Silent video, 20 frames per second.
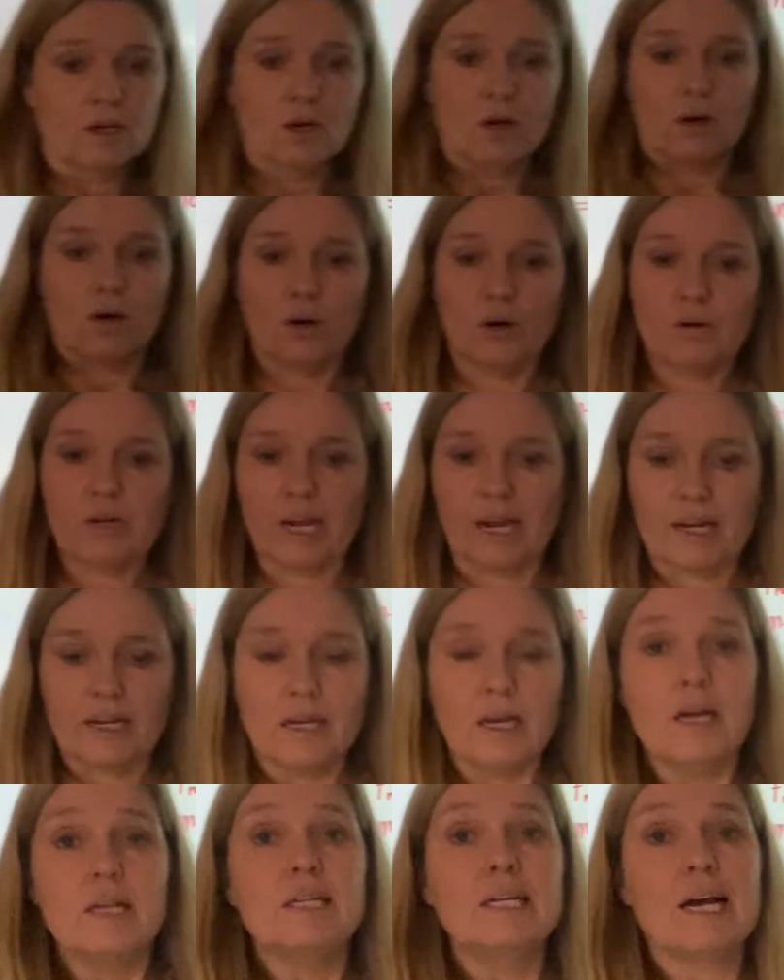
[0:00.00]
okay,
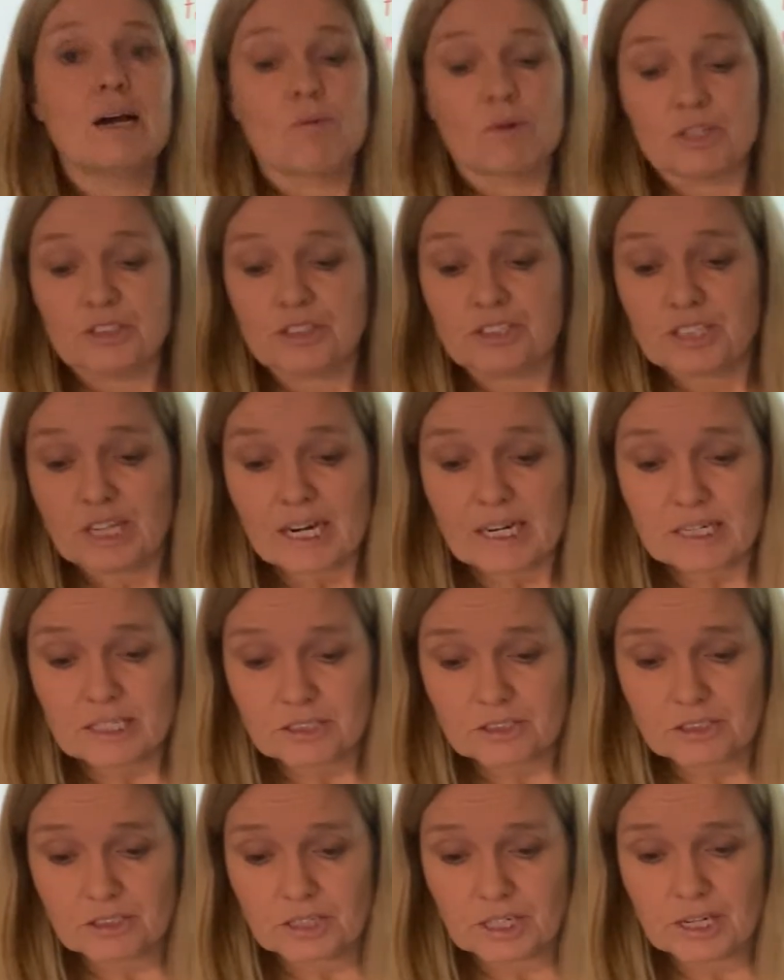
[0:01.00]
now our second
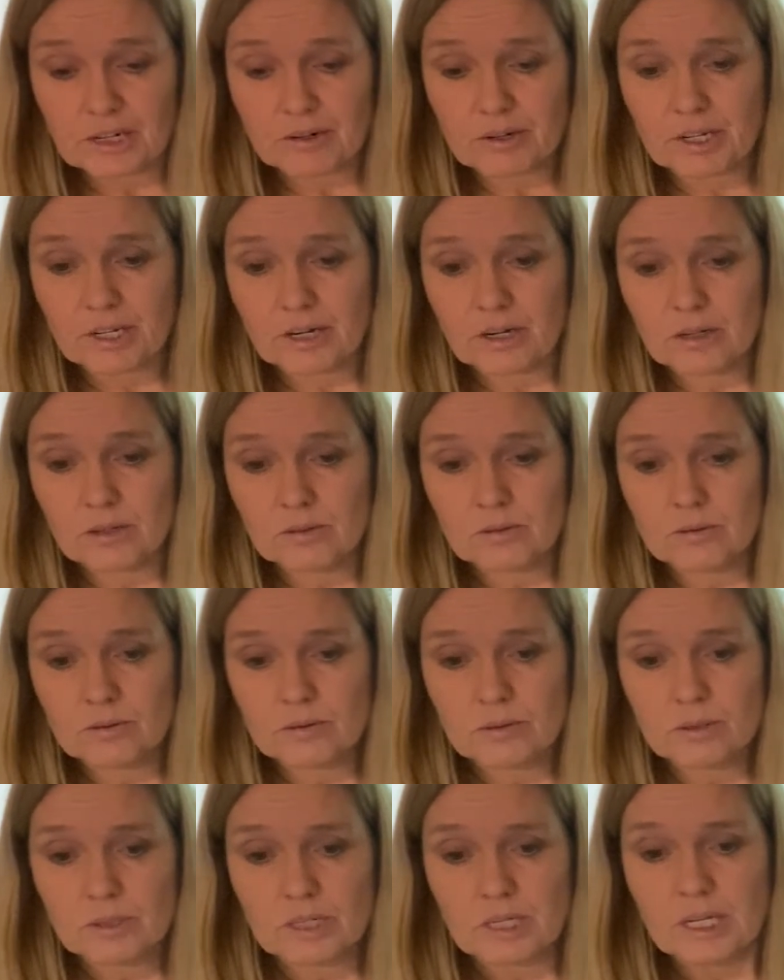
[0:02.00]
scenario
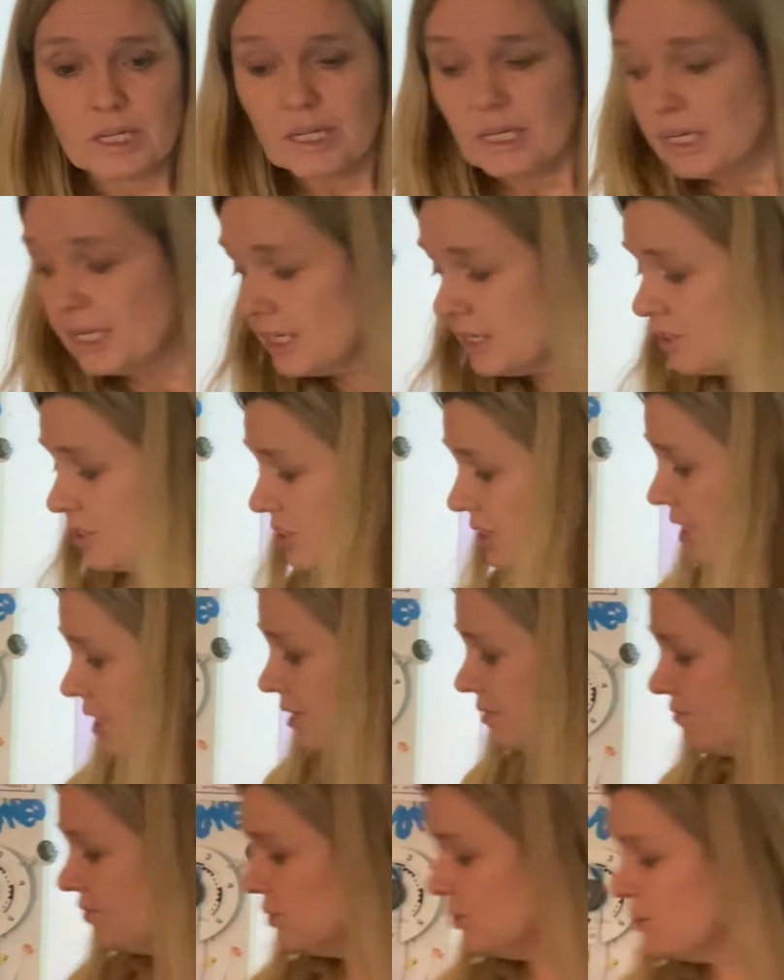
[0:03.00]
is if you